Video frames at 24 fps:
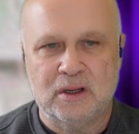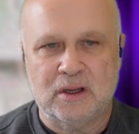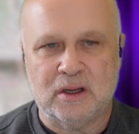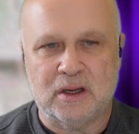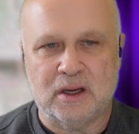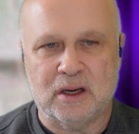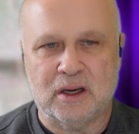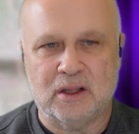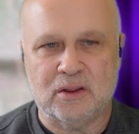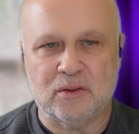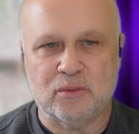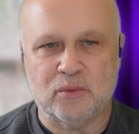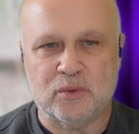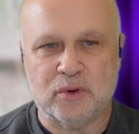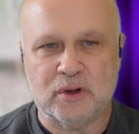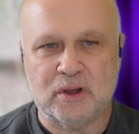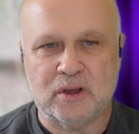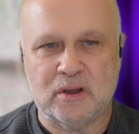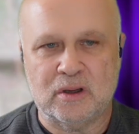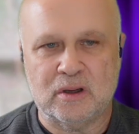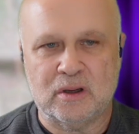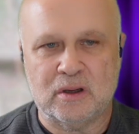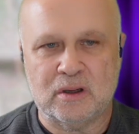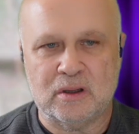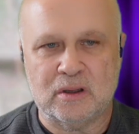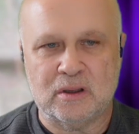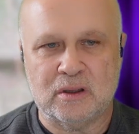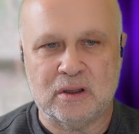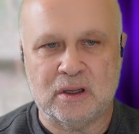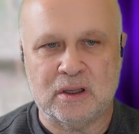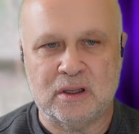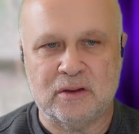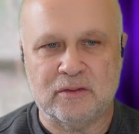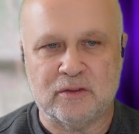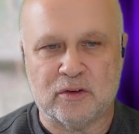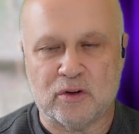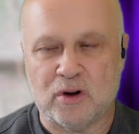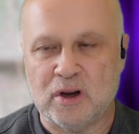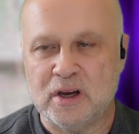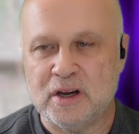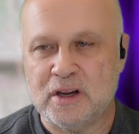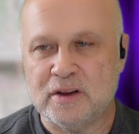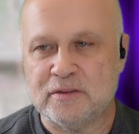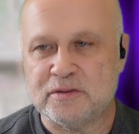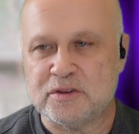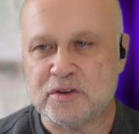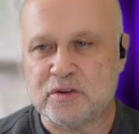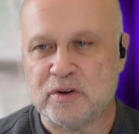and we and a variety
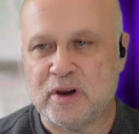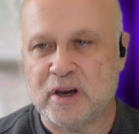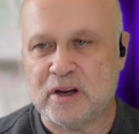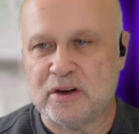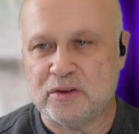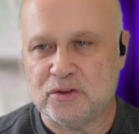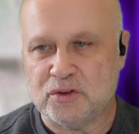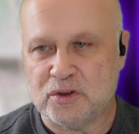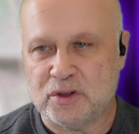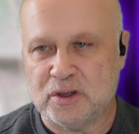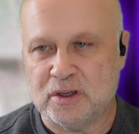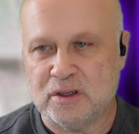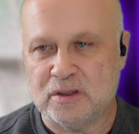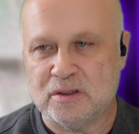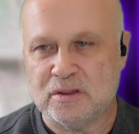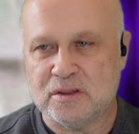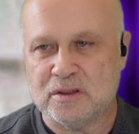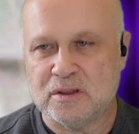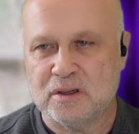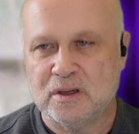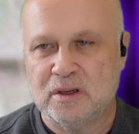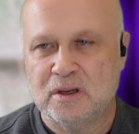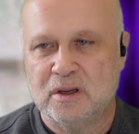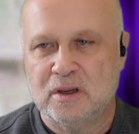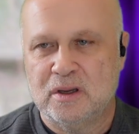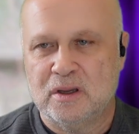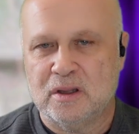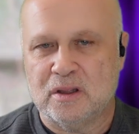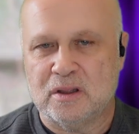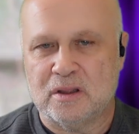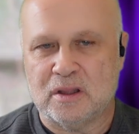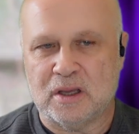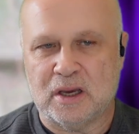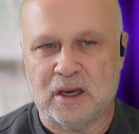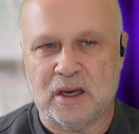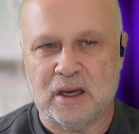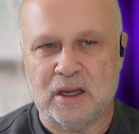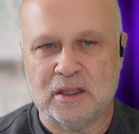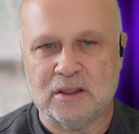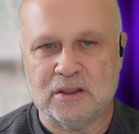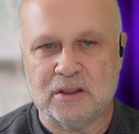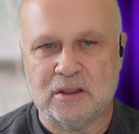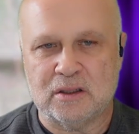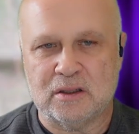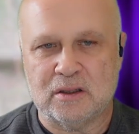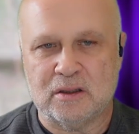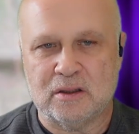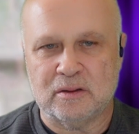of strategies
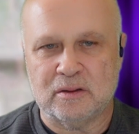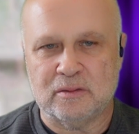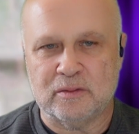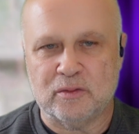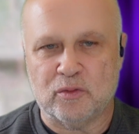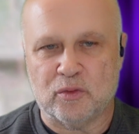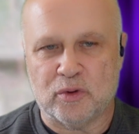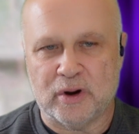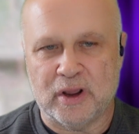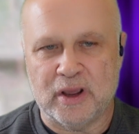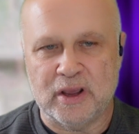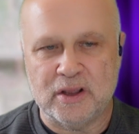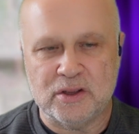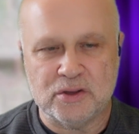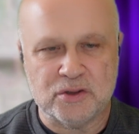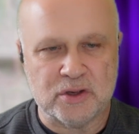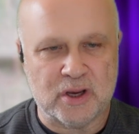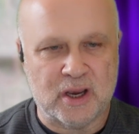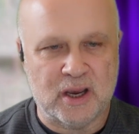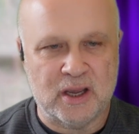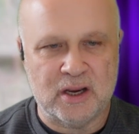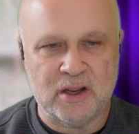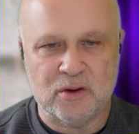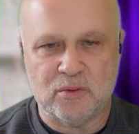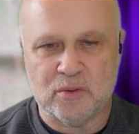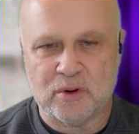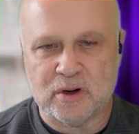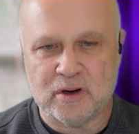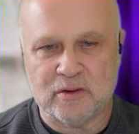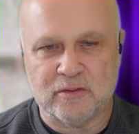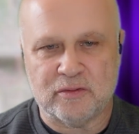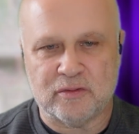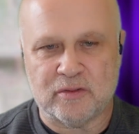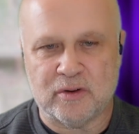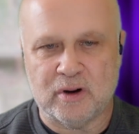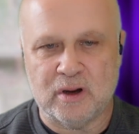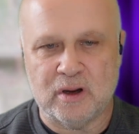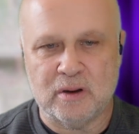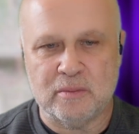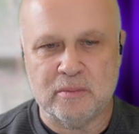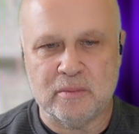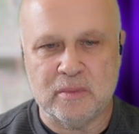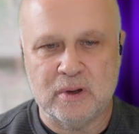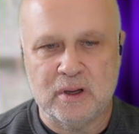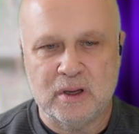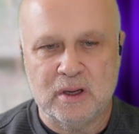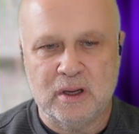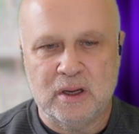that range anywhere
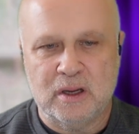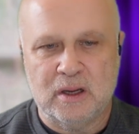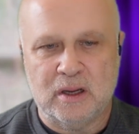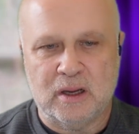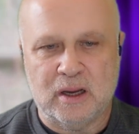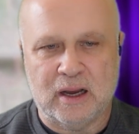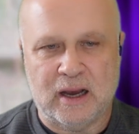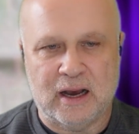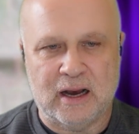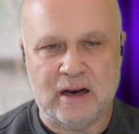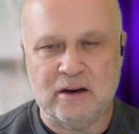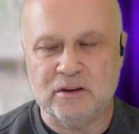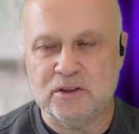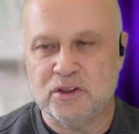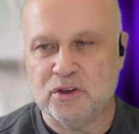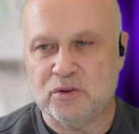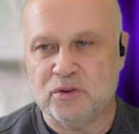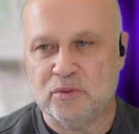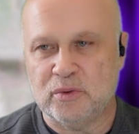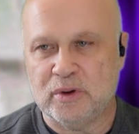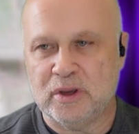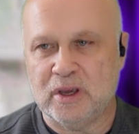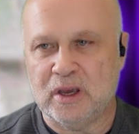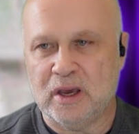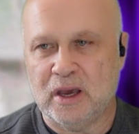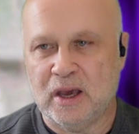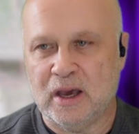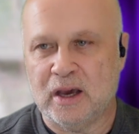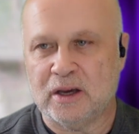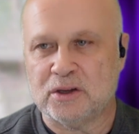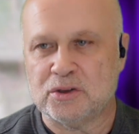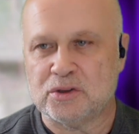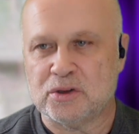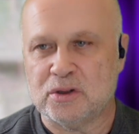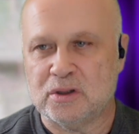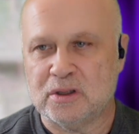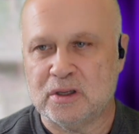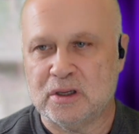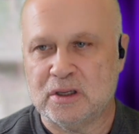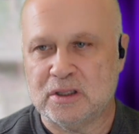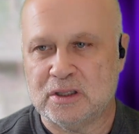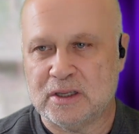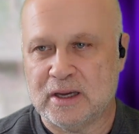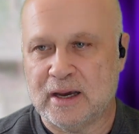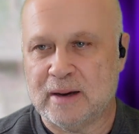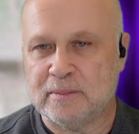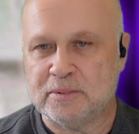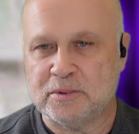from how do we actually
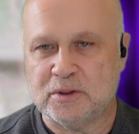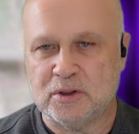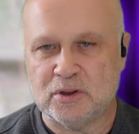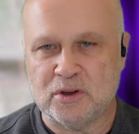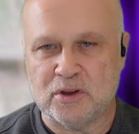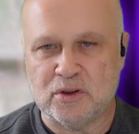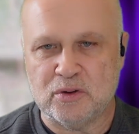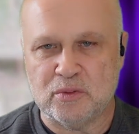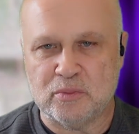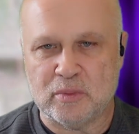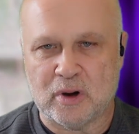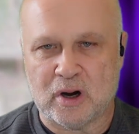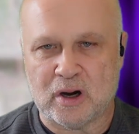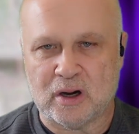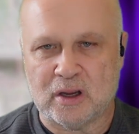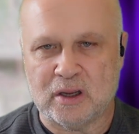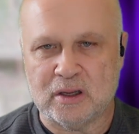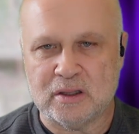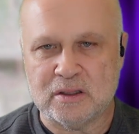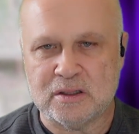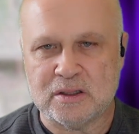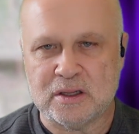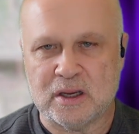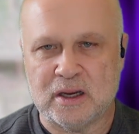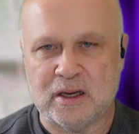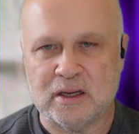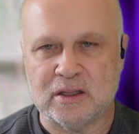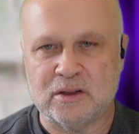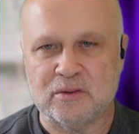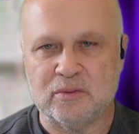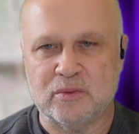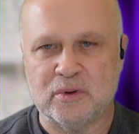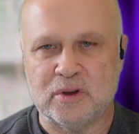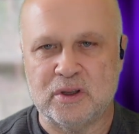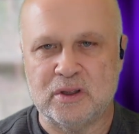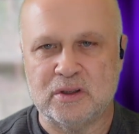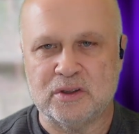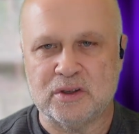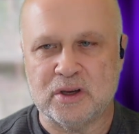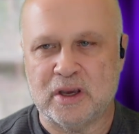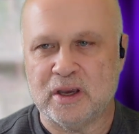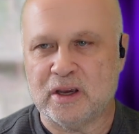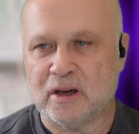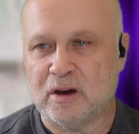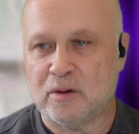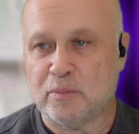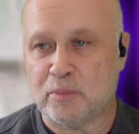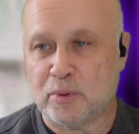adapt to the new markets, how do we
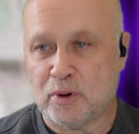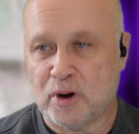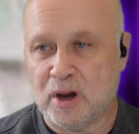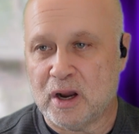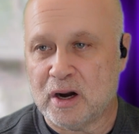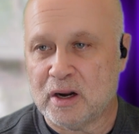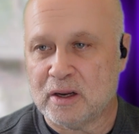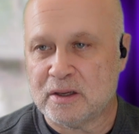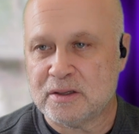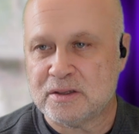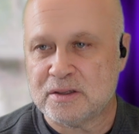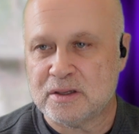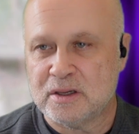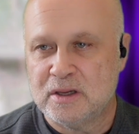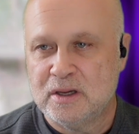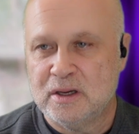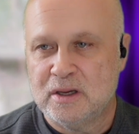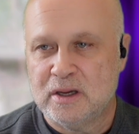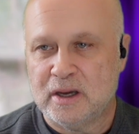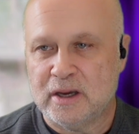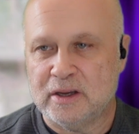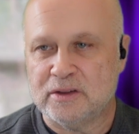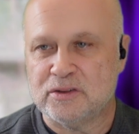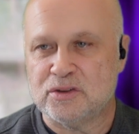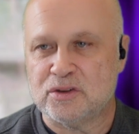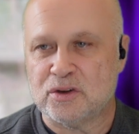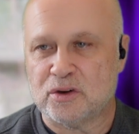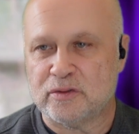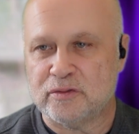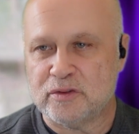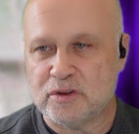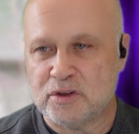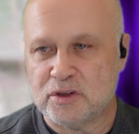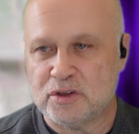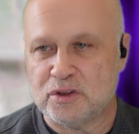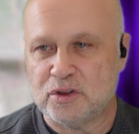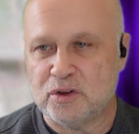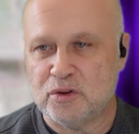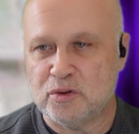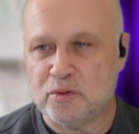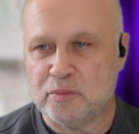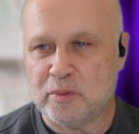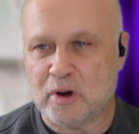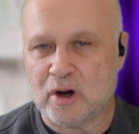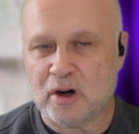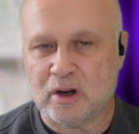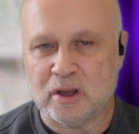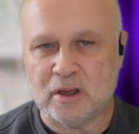take our products and services to new
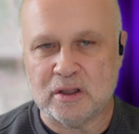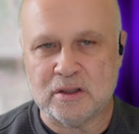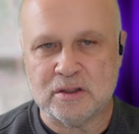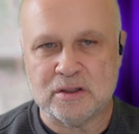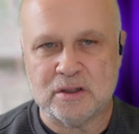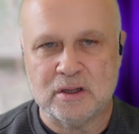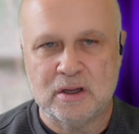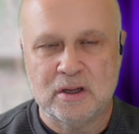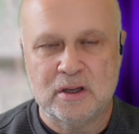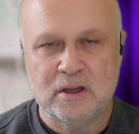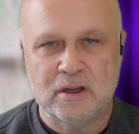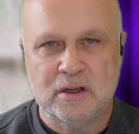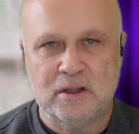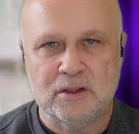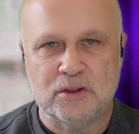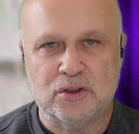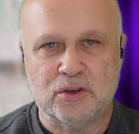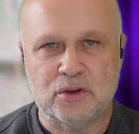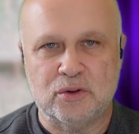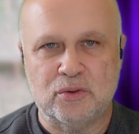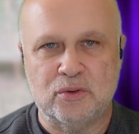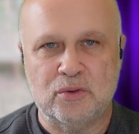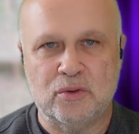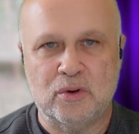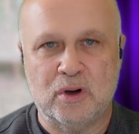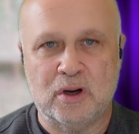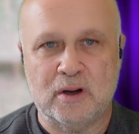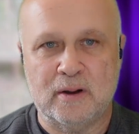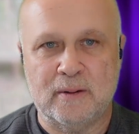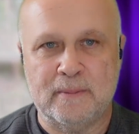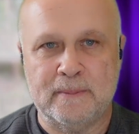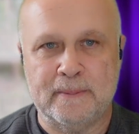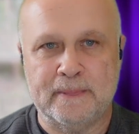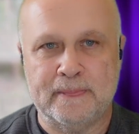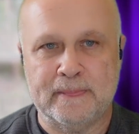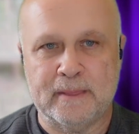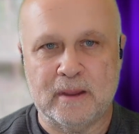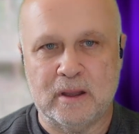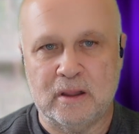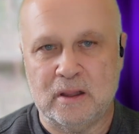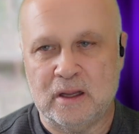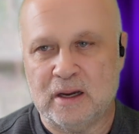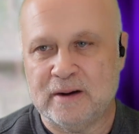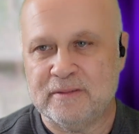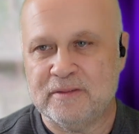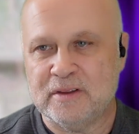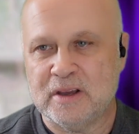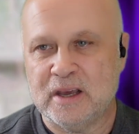markets, to a
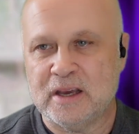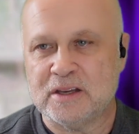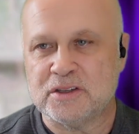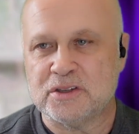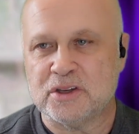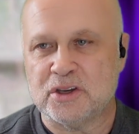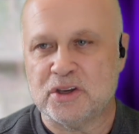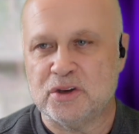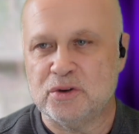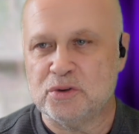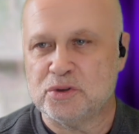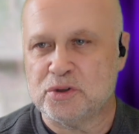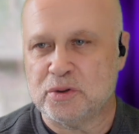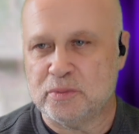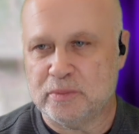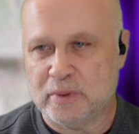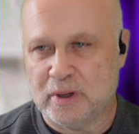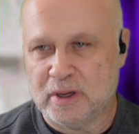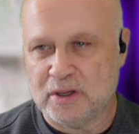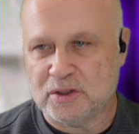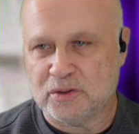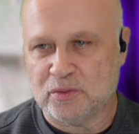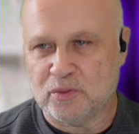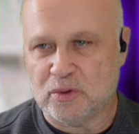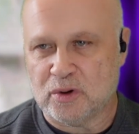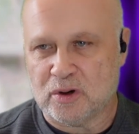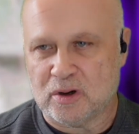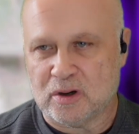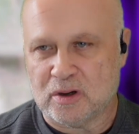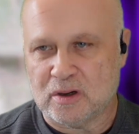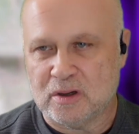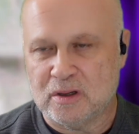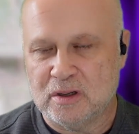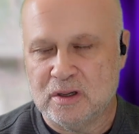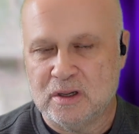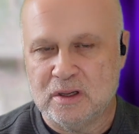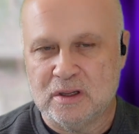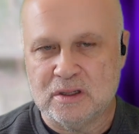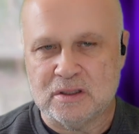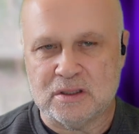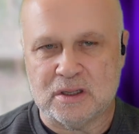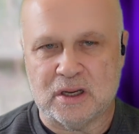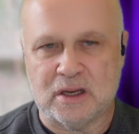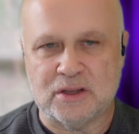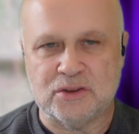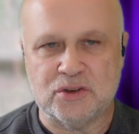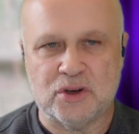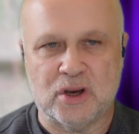lot of the execution-based work,
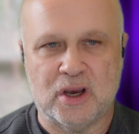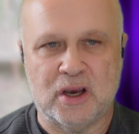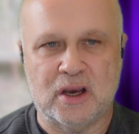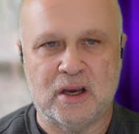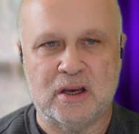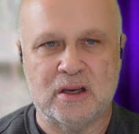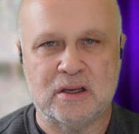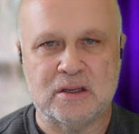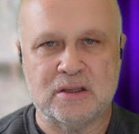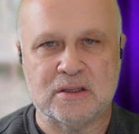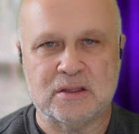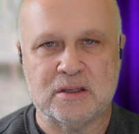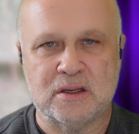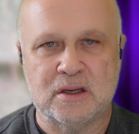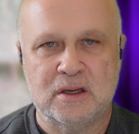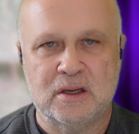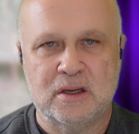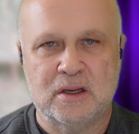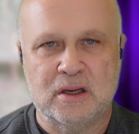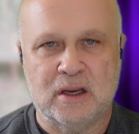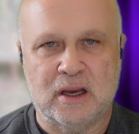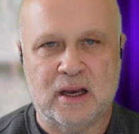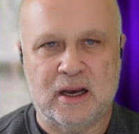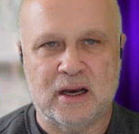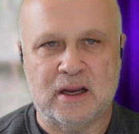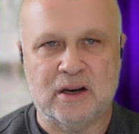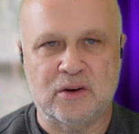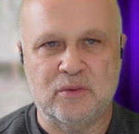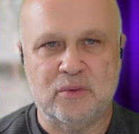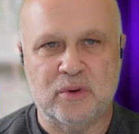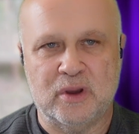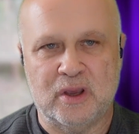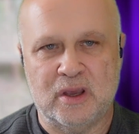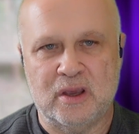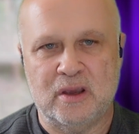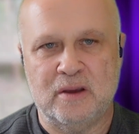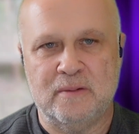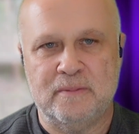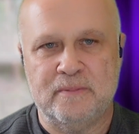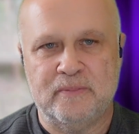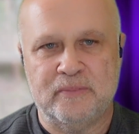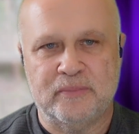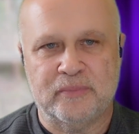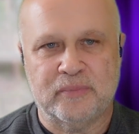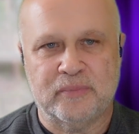such as how do we